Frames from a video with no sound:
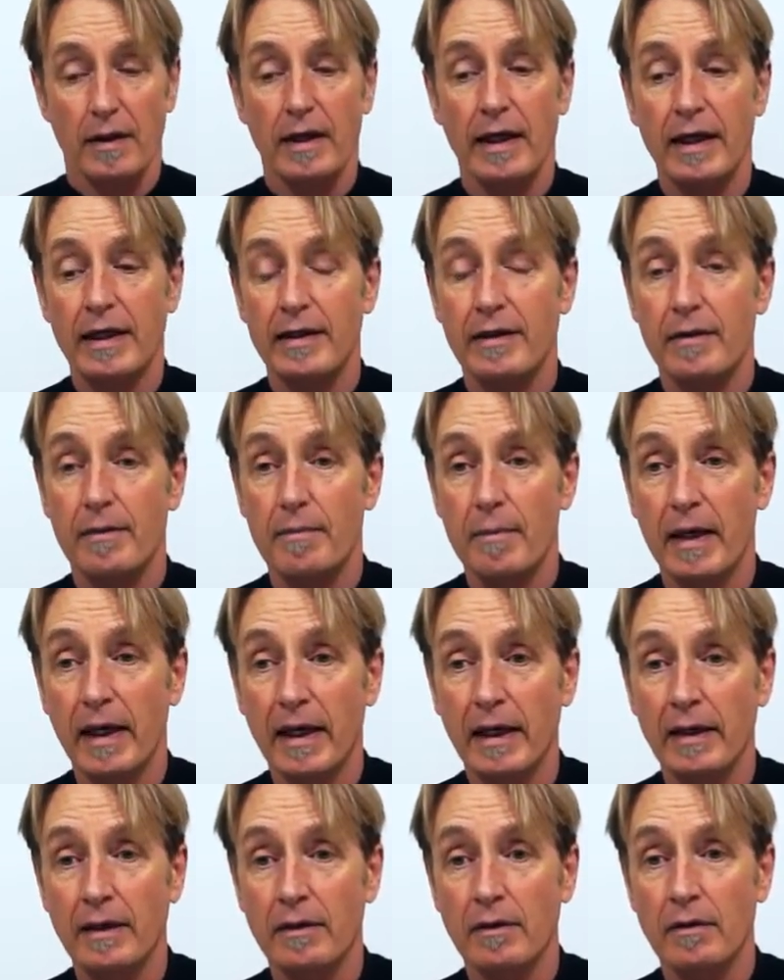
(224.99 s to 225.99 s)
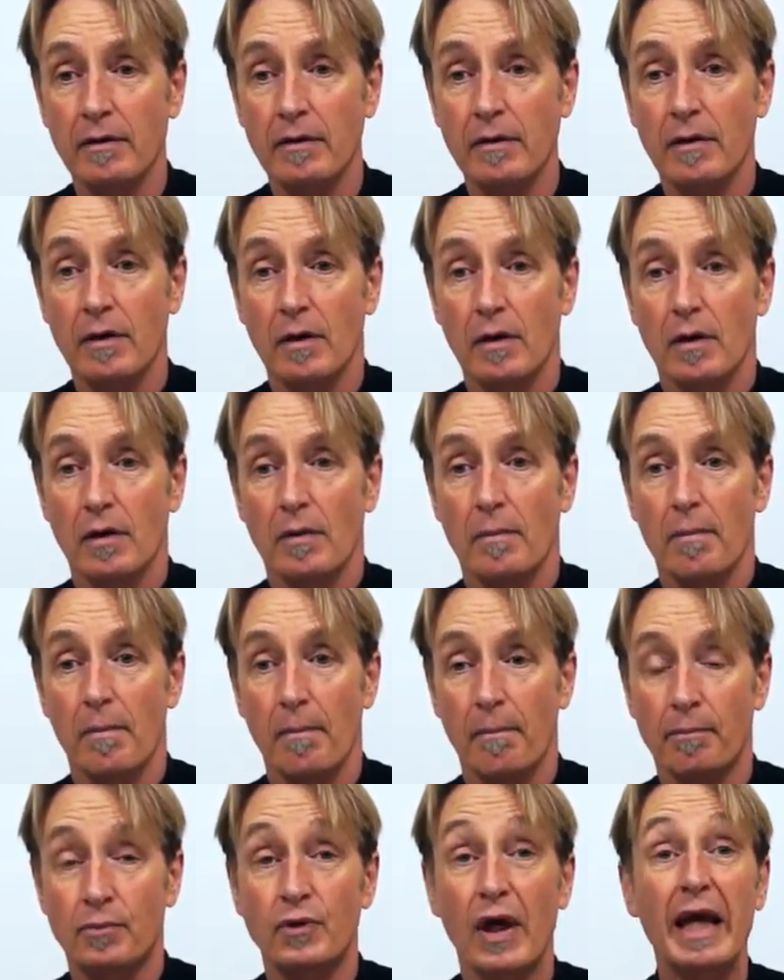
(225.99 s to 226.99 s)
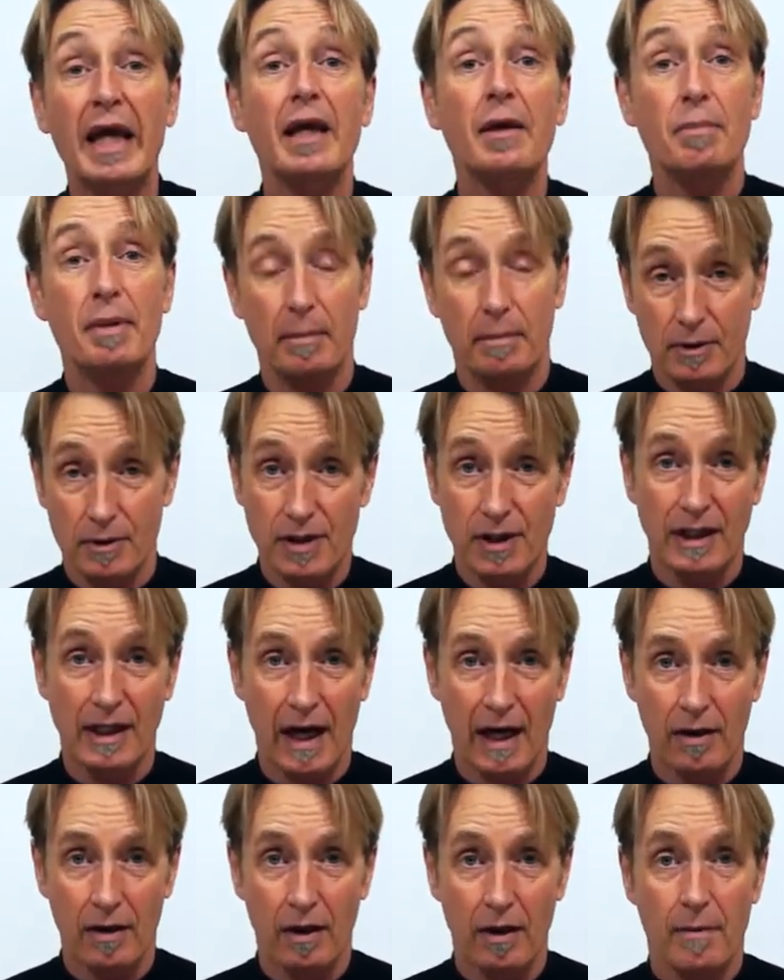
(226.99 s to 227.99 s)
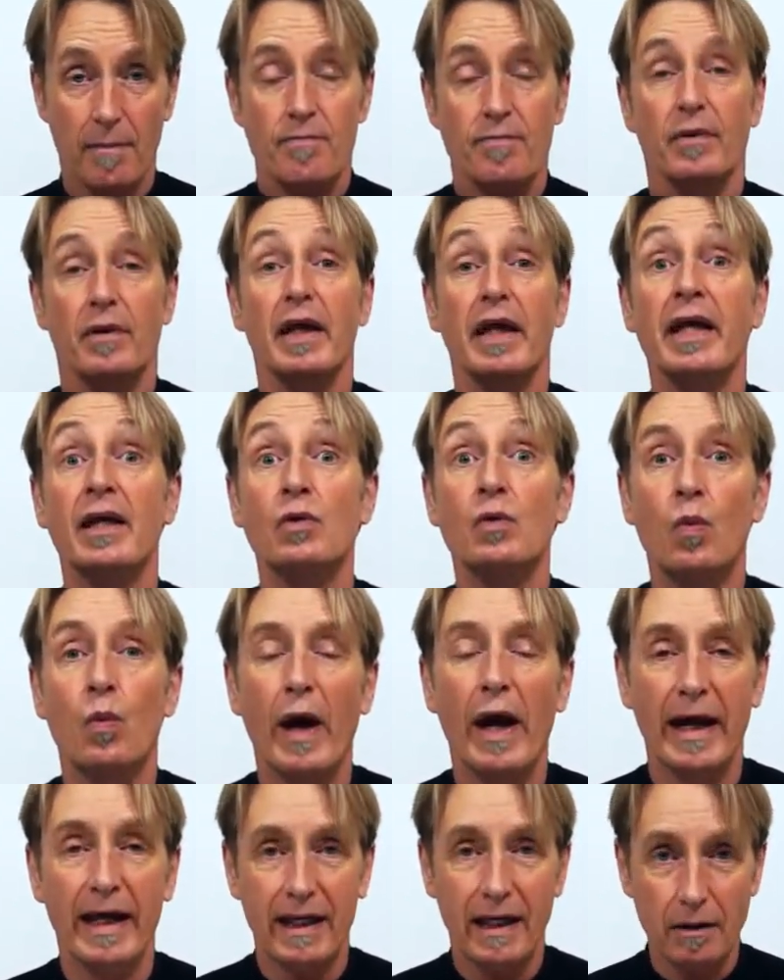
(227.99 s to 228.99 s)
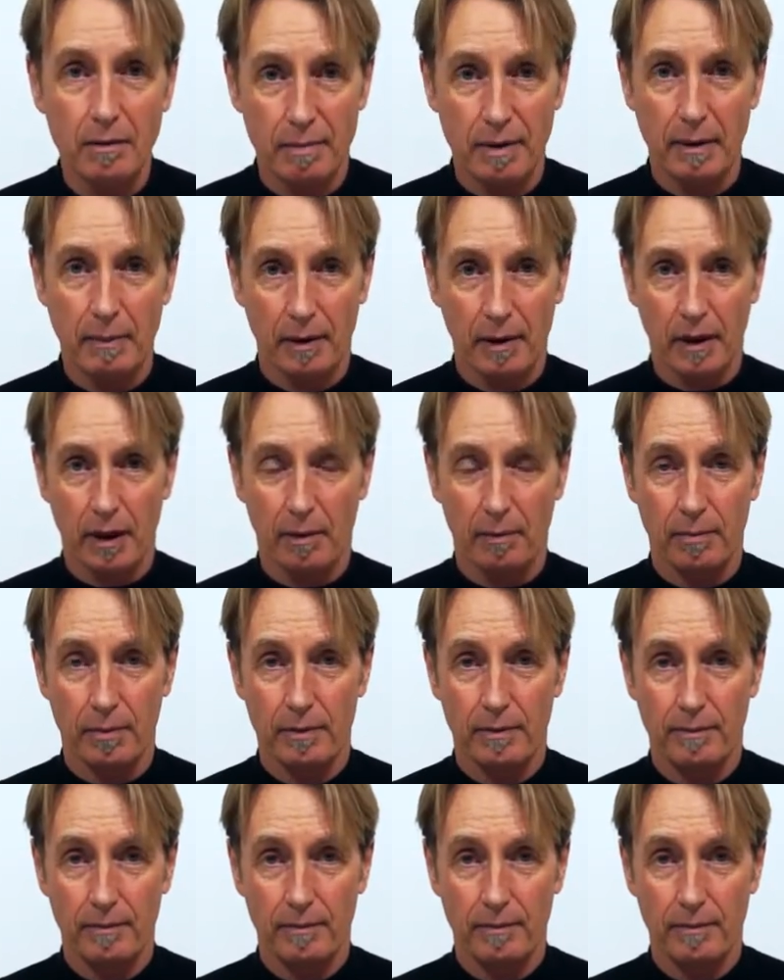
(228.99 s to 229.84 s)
in bringing people together, in waking people up.